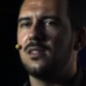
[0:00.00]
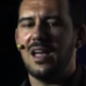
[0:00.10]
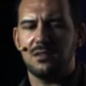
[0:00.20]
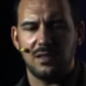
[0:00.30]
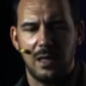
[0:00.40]
in the
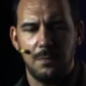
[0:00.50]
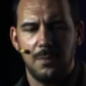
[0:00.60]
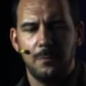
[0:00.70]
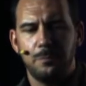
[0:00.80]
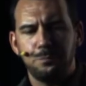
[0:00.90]
next step.
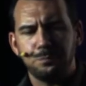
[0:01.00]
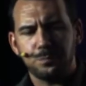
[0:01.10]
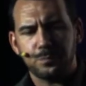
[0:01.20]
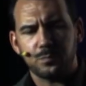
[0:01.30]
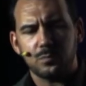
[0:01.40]

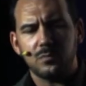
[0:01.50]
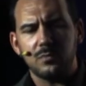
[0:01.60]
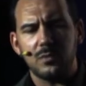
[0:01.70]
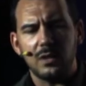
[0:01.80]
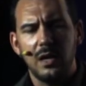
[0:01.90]

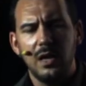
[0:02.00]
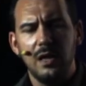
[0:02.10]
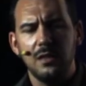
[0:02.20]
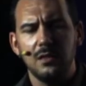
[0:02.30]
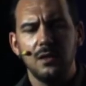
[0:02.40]

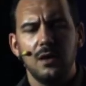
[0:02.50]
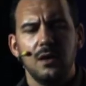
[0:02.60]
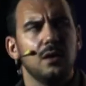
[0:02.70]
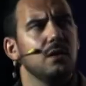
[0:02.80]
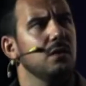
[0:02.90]
And
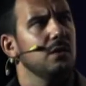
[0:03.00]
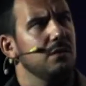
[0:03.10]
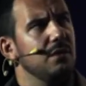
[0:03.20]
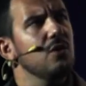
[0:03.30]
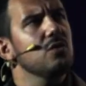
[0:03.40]

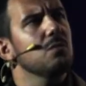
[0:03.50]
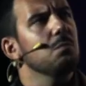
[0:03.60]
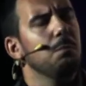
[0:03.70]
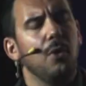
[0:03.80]
second